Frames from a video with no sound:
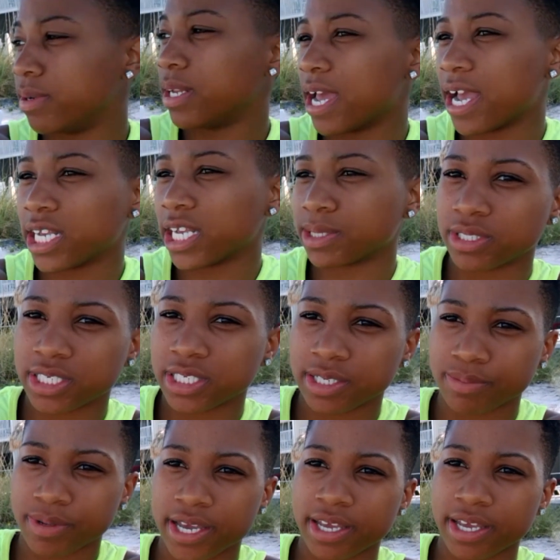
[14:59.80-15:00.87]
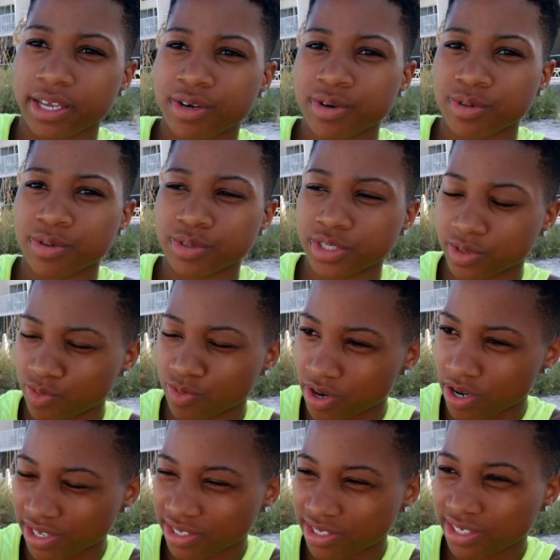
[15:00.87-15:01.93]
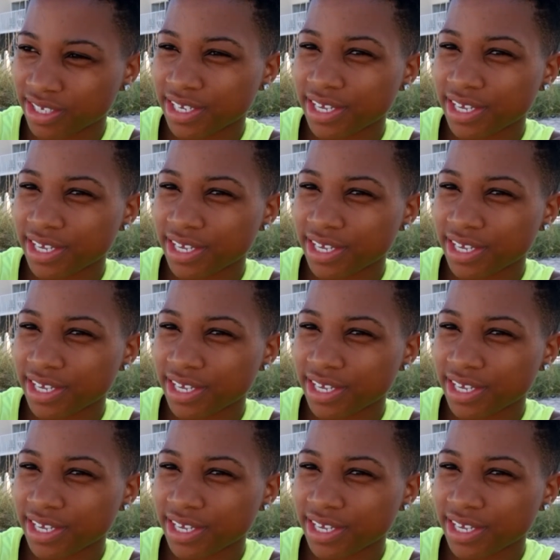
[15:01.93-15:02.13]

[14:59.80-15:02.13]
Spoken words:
and I asked my teammate who she was,